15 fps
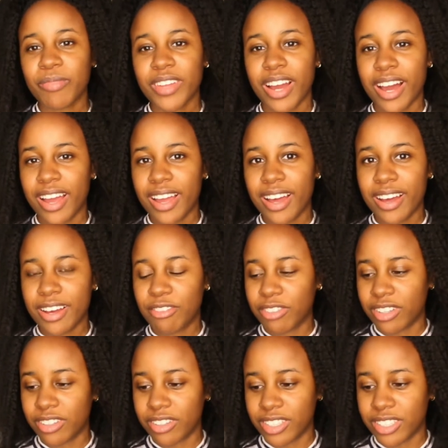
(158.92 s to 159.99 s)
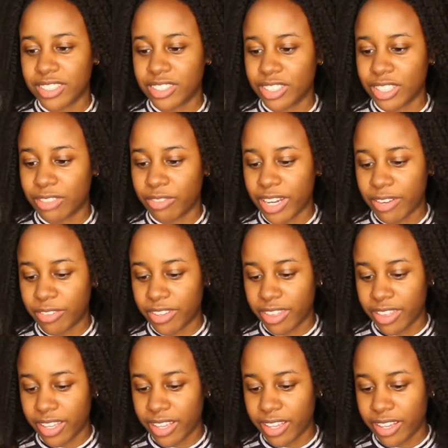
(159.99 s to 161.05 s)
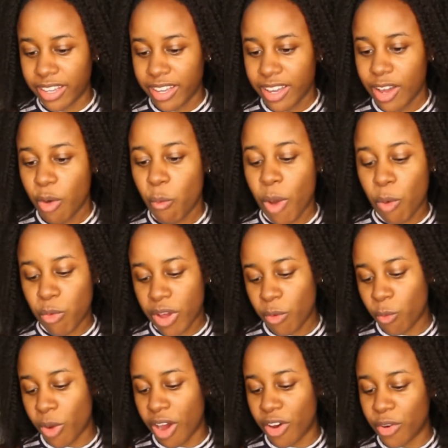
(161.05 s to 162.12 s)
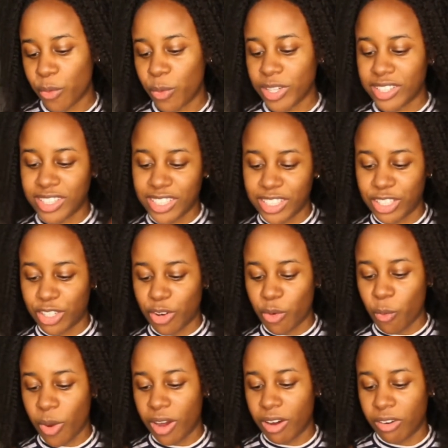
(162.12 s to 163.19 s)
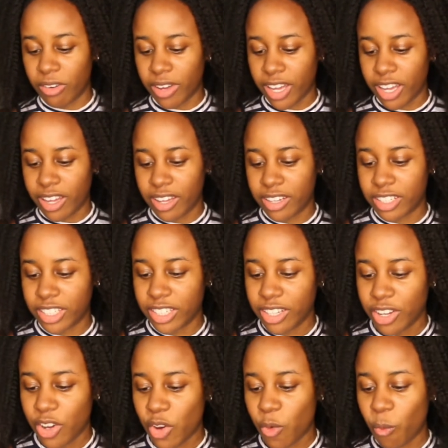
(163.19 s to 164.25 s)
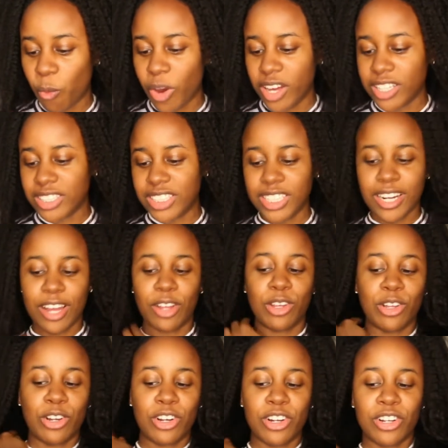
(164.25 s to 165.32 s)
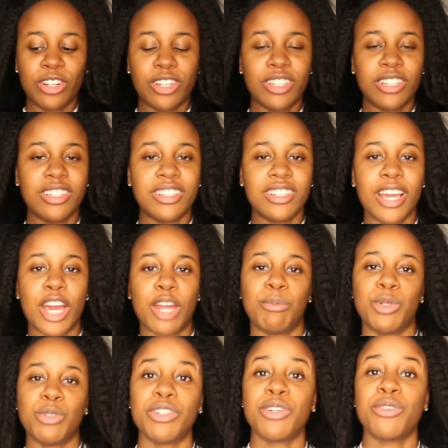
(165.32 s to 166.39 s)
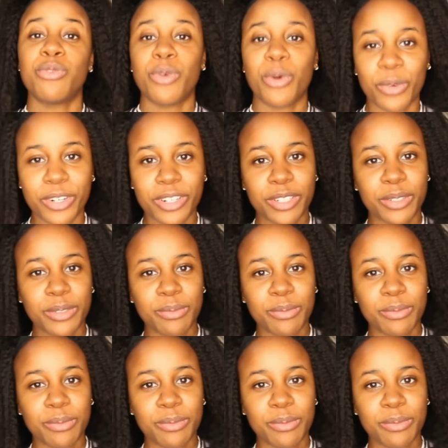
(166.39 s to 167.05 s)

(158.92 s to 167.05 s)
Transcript: I have a list of everything, what went well, what didn't go well, and what did I learn and moving forward.